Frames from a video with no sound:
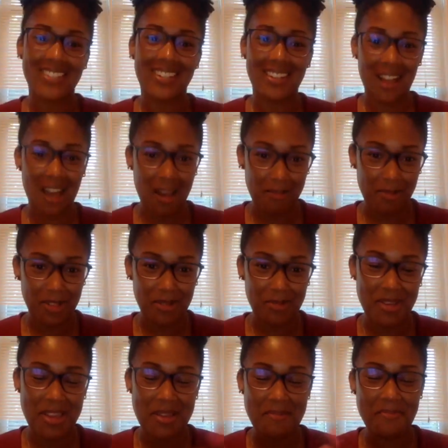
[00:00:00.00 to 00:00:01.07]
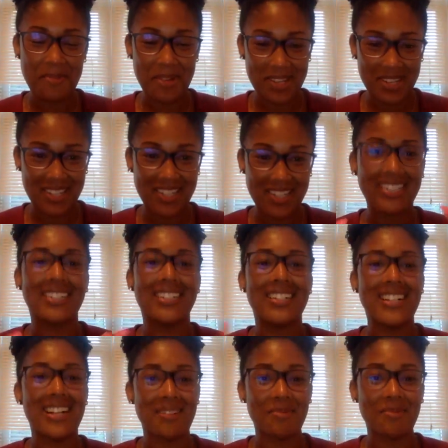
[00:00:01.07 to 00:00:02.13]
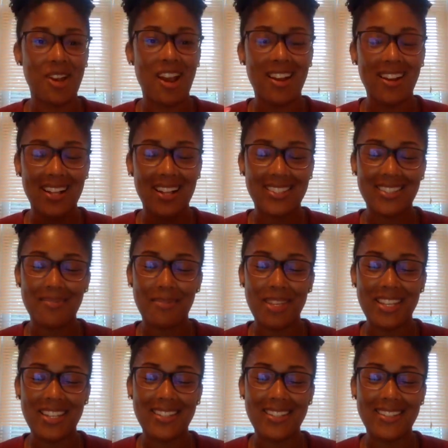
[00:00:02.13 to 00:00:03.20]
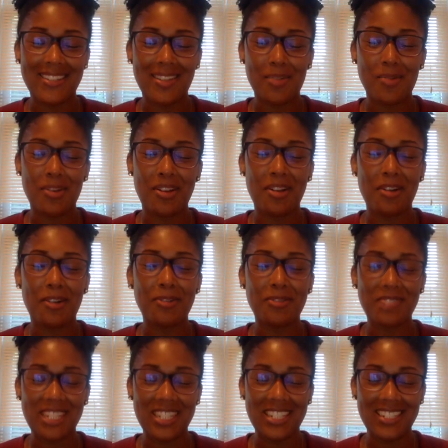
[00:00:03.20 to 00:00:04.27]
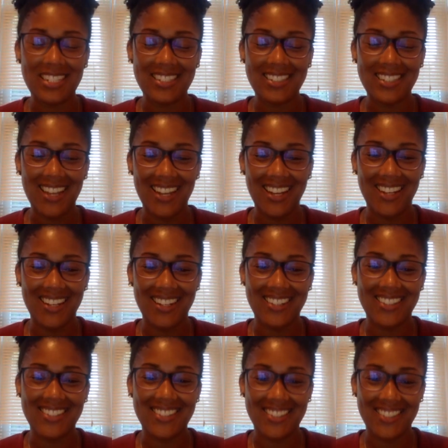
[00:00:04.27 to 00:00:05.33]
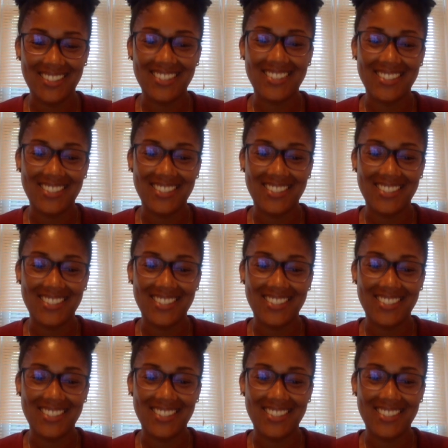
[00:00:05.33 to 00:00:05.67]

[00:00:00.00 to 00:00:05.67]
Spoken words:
an accomplishment, but I'm trying not to be so engulfed in it.